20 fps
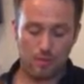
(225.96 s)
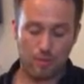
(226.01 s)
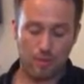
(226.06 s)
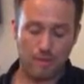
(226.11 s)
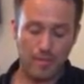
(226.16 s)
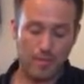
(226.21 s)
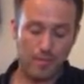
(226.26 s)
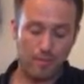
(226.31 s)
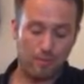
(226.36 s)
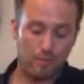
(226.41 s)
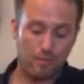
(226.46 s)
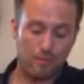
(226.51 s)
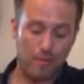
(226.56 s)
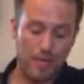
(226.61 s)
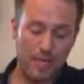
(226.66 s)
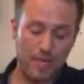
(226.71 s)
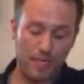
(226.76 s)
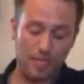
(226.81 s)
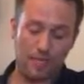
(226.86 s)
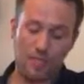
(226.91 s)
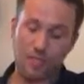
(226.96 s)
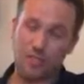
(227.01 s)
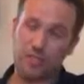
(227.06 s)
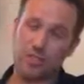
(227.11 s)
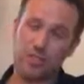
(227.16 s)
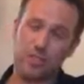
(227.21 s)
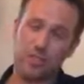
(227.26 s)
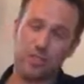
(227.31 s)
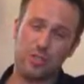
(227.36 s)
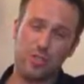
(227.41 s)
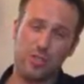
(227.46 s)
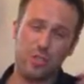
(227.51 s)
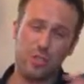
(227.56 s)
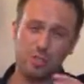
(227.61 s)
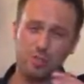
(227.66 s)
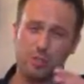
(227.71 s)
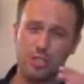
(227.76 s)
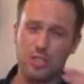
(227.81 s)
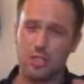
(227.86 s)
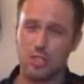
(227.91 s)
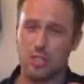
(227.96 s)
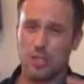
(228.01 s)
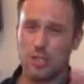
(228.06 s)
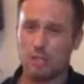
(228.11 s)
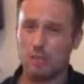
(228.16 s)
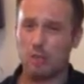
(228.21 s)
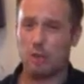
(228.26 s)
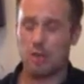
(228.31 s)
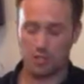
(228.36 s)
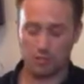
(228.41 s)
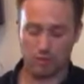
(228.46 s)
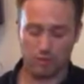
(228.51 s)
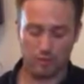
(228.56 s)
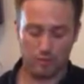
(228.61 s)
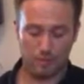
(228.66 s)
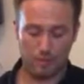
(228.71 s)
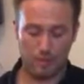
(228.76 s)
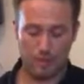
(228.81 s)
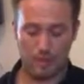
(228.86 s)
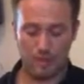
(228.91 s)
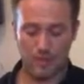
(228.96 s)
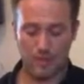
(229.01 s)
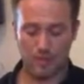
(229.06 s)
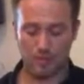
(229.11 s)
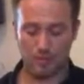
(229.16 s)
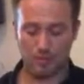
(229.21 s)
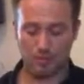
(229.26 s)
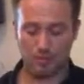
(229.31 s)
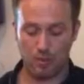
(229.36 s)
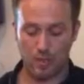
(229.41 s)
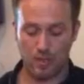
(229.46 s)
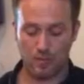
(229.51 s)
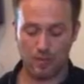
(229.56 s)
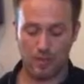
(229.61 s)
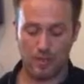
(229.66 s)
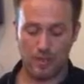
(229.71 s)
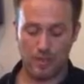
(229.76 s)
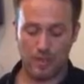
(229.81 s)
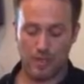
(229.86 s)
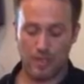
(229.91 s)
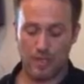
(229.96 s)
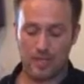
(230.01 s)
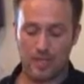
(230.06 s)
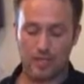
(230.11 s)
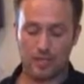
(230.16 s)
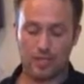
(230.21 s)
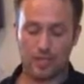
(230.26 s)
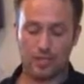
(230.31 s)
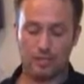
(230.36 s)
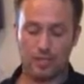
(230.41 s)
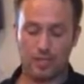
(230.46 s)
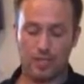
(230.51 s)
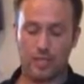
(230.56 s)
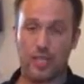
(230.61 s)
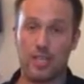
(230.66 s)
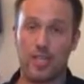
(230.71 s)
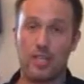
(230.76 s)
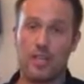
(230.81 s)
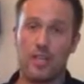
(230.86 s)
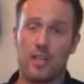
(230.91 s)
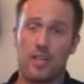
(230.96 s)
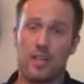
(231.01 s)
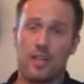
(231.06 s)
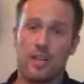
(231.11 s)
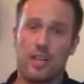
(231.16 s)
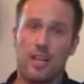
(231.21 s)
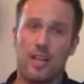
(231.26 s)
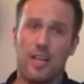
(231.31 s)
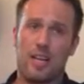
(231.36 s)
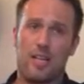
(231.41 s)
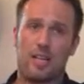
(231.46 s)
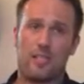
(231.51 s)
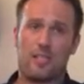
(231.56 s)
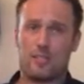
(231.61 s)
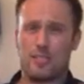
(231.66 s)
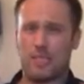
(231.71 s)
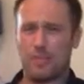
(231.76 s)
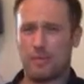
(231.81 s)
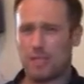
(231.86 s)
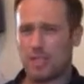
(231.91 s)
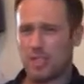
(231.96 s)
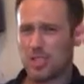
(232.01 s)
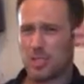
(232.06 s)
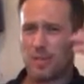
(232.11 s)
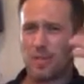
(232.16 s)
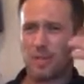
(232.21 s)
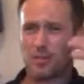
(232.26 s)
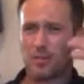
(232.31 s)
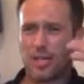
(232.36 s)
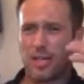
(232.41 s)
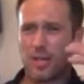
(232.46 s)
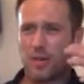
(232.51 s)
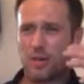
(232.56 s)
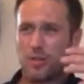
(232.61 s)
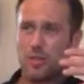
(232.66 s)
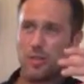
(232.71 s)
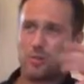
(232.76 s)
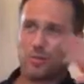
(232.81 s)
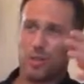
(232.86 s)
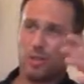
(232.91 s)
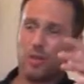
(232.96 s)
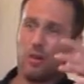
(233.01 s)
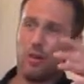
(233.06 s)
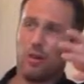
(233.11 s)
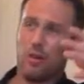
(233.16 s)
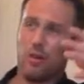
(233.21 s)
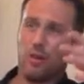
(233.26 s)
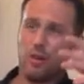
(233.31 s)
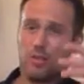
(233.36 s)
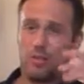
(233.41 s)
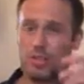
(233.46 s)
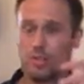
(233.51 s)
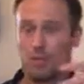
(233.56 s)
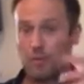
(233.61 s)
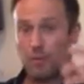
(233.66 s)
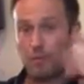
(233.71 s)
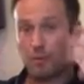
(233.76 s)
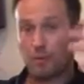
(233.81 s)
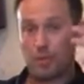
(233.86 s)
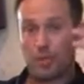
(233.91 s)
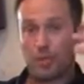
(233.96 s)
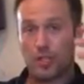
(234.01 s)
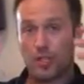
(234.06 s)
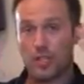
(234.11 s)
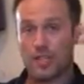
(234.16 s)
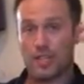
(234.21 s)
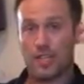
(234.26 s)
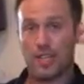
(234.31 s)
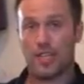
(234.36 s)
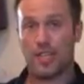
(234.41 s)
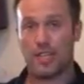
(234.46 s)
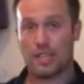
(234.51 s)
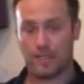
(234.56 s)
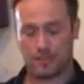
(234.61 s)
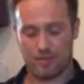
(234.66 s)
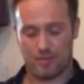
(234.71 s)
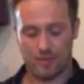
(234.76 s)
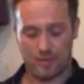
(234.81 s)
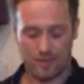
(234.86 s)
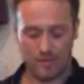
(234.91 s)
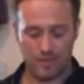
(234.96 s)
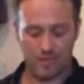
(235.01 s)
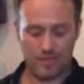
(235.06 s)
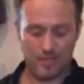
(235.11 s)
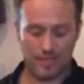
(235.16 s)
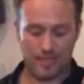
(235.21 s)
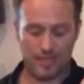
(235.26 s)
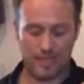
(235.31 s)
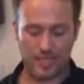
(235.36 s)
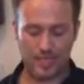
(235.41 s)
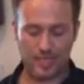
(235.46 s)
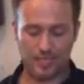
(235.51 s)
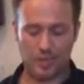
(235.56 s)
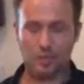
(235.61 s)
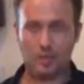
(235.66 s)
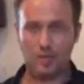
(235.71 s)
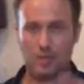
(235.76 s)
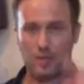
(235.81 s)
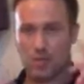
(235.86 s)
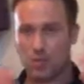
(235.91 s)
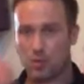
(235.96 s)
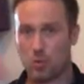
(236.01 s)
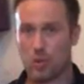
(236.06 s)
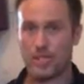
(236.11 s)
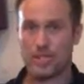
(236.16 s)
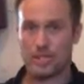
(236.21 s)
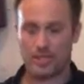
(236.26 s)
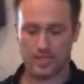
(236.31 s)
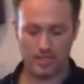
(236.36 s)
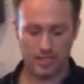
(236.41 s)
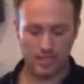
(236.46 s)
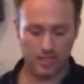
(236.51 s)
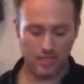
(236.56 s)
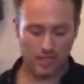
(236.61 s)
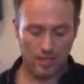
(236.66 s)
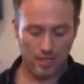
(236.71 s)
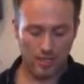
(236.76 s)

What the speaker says: plenty of patience. There's no stress and no pressure on the person with brain injury. It sent me into meltdown, and I was like, oh, I couldn't process it, and I'd get into a bit of a twist.